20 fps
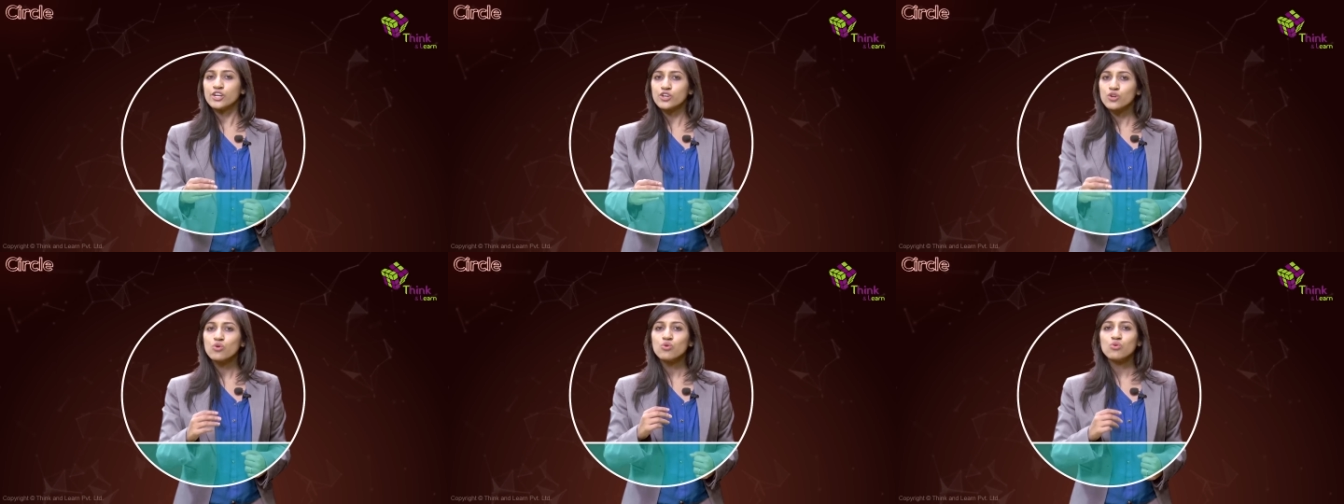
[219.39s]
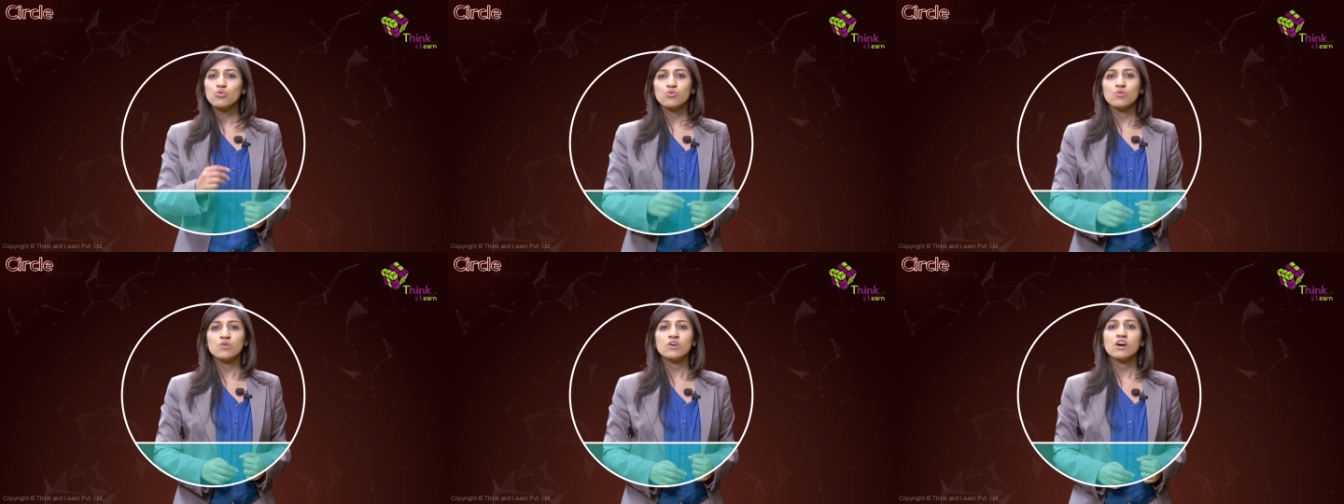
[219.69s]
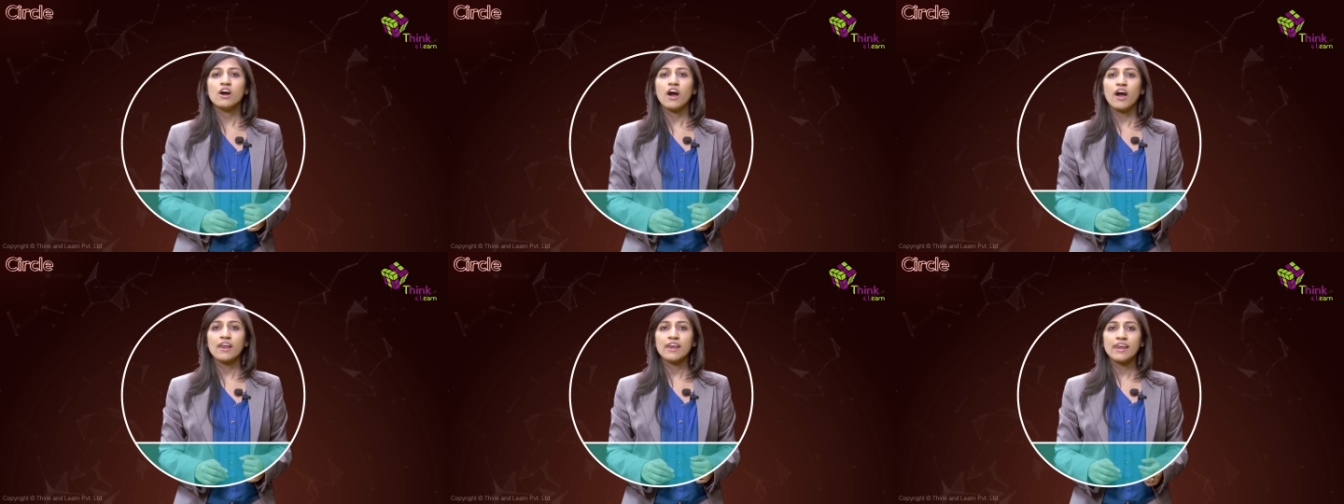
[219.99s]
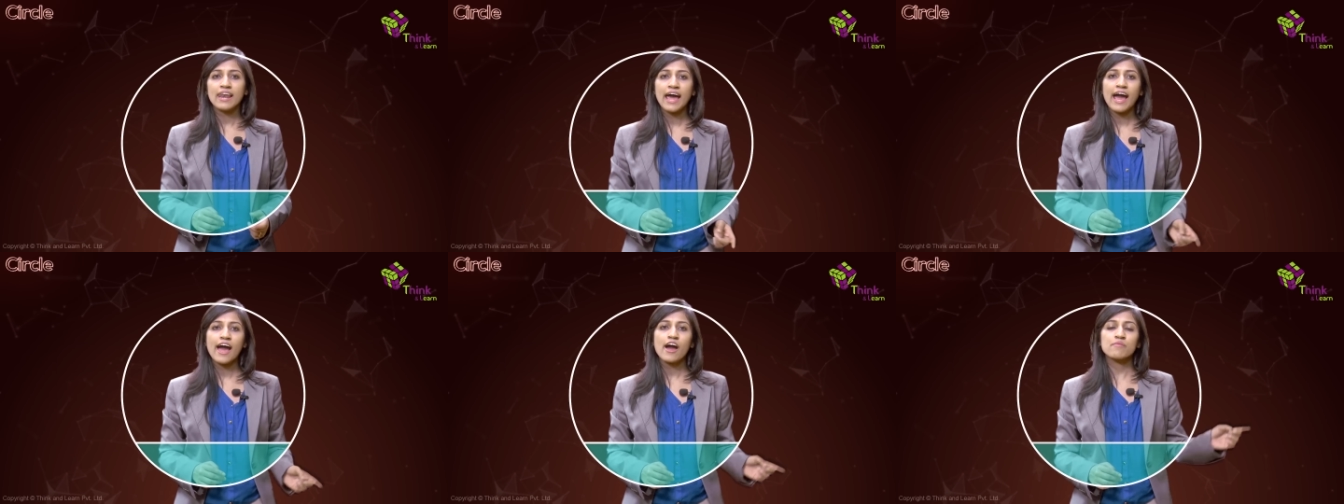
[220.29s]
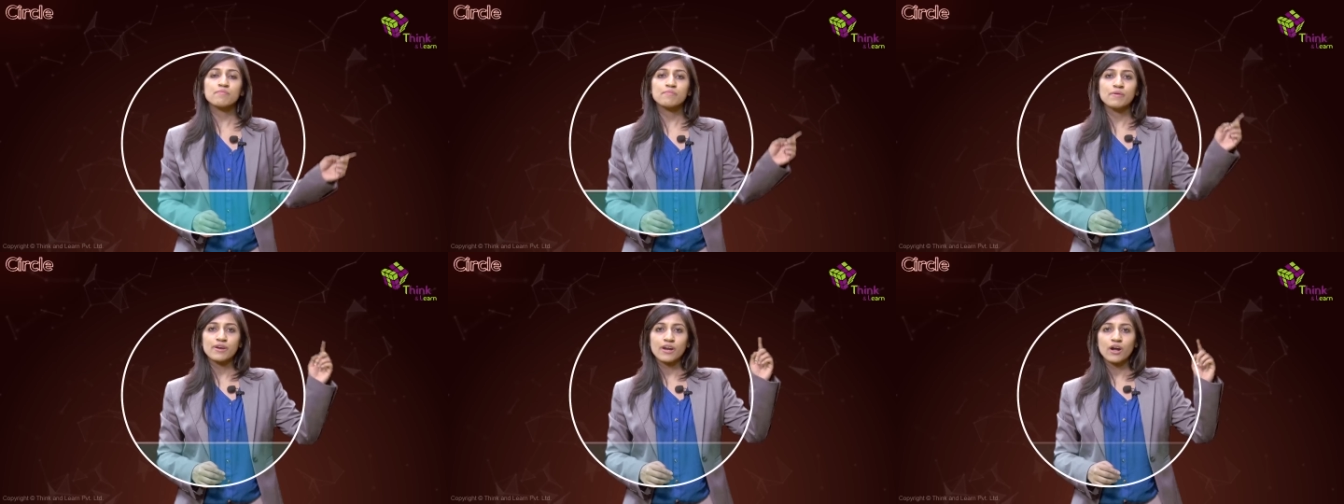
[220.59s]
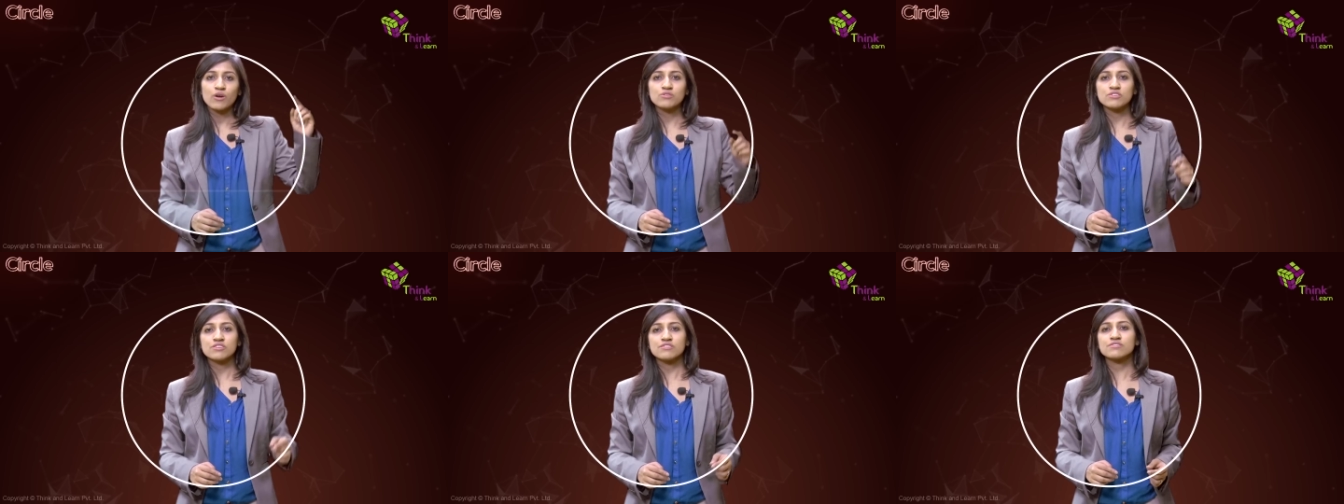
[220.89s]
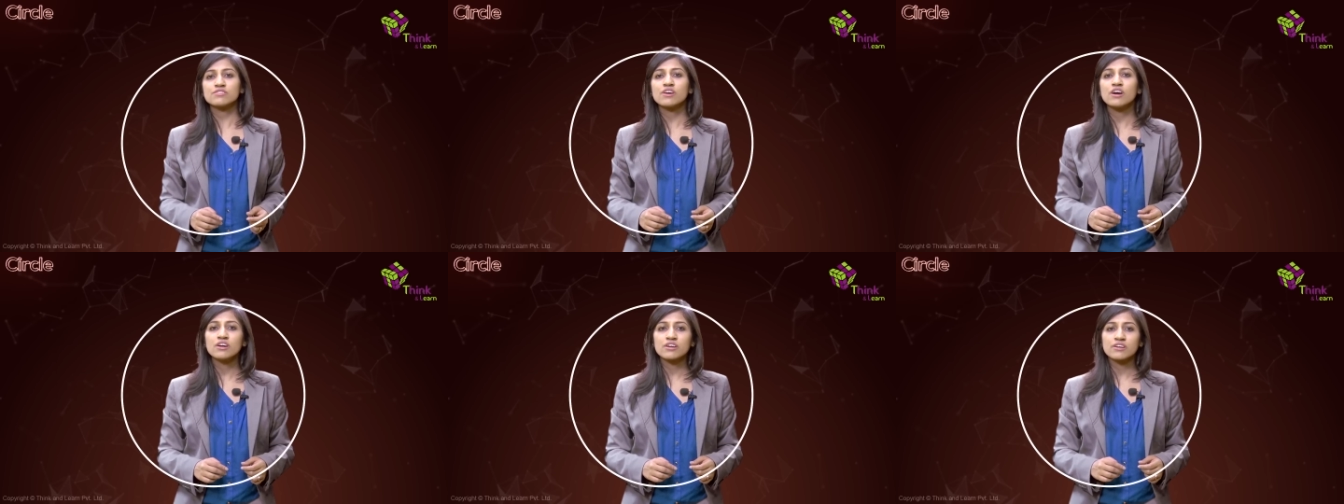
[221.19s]
I do a lap around
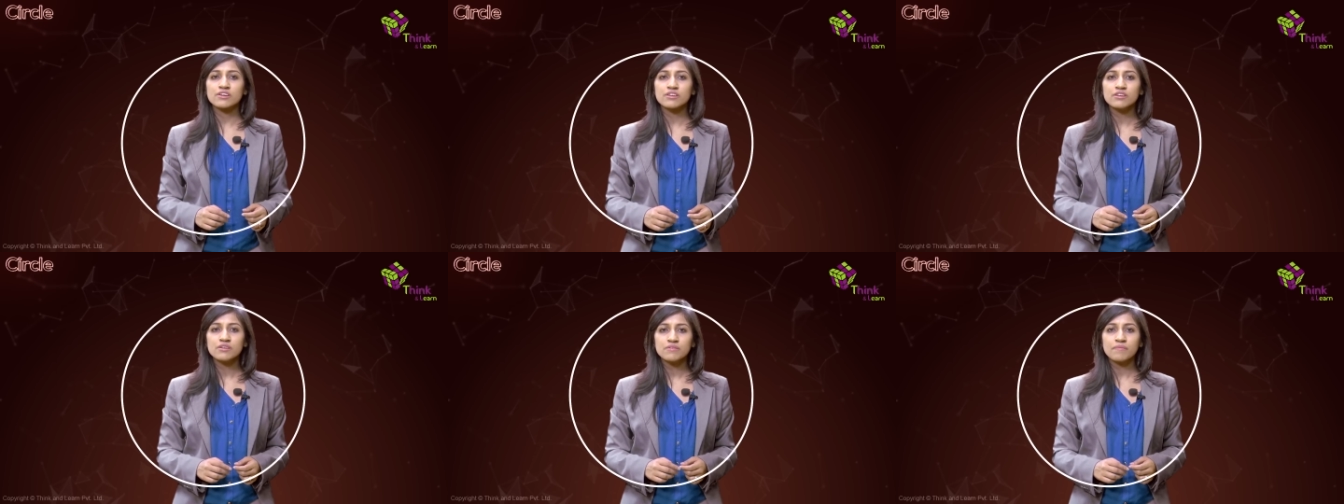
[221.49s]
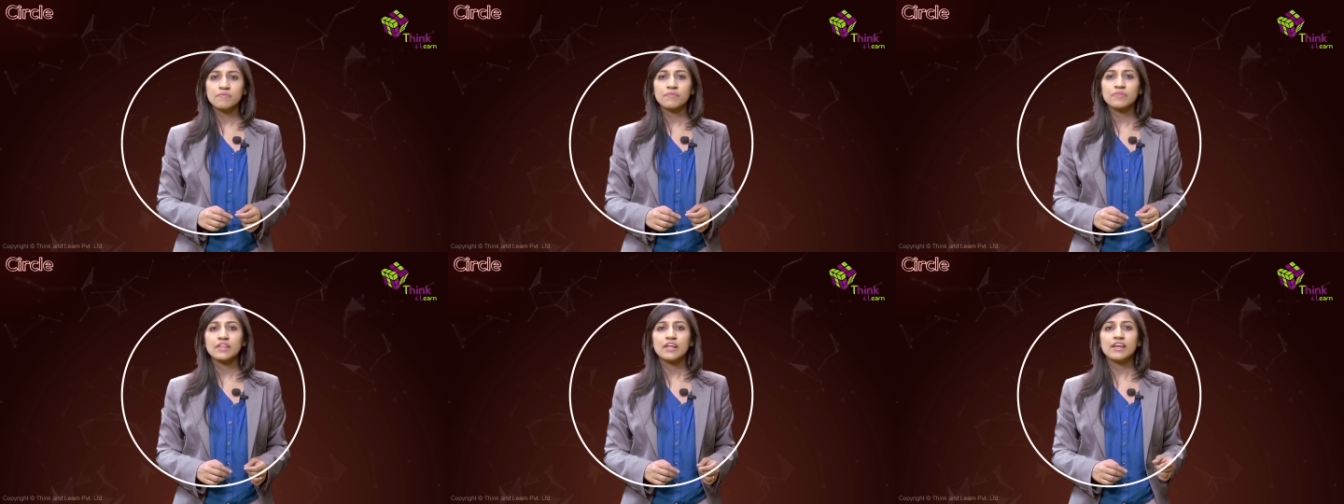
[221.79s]
the circle,